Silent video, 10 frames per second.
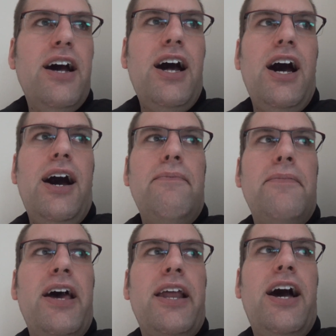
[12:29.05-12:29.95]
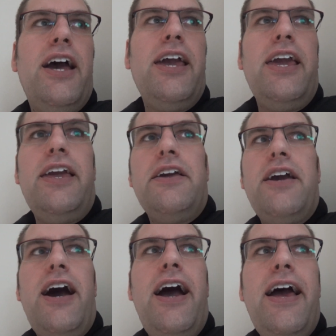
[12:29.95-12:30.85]
And I
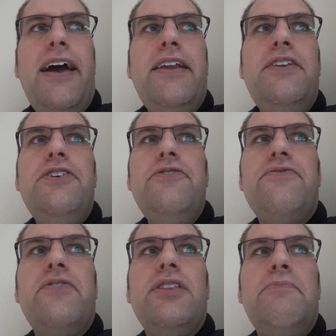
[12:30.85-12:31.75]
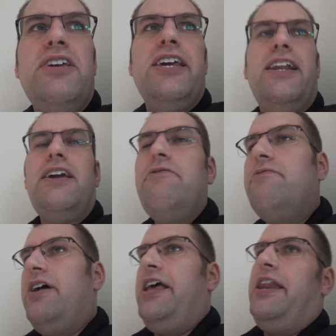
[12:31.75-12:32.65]
kind of knew from the
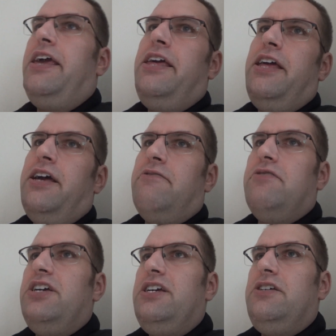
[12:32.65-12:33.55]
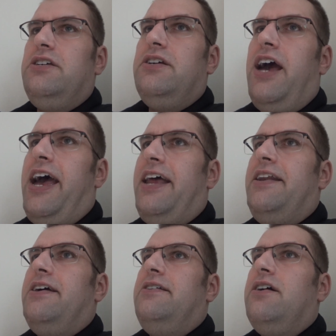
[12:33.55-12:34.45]
beginning when we
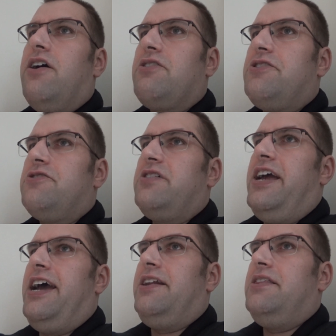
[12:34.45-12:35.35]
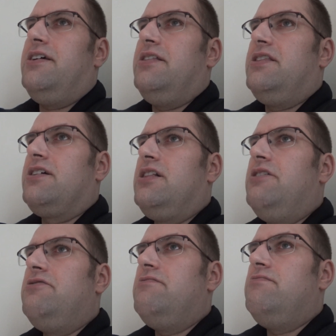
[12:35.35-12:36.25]
had Arthur and the
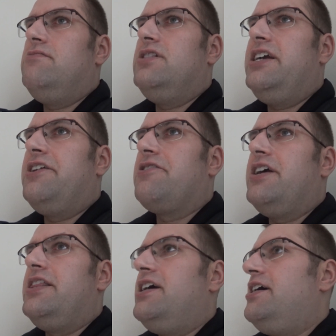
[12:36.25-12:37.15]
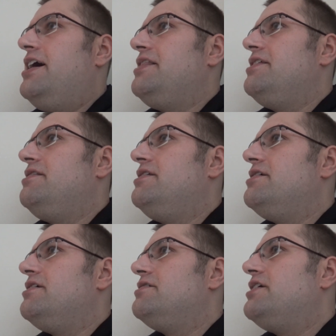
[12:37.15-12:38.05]
clone leader and
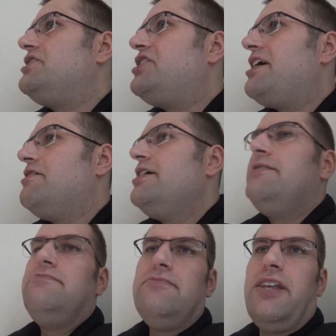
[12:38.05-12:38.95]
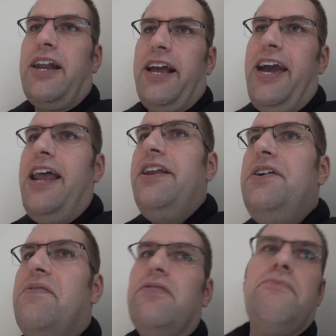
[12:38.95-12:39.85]
the inject, and I kind of
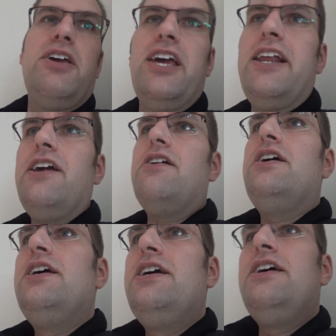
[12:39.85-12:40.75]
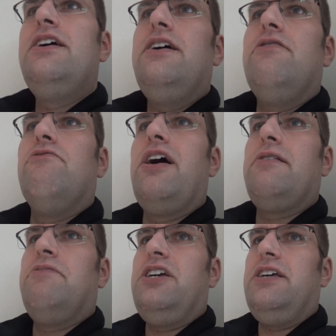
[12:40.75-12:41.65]
knew from the beginning
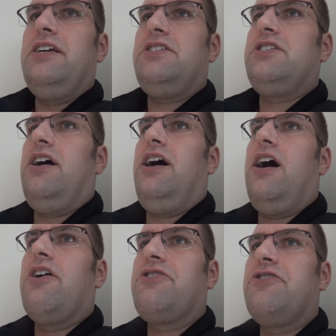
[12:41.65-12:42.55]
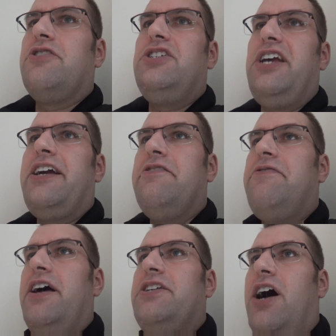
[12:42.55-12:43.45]
when we saw Arthur and Jango
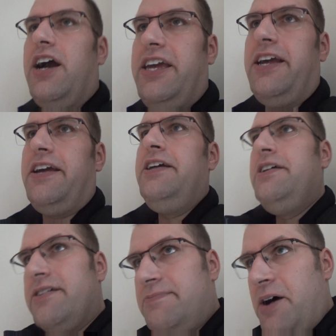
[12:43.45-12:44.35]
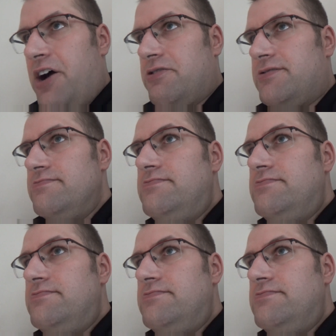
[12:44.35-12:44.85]
Fett talking about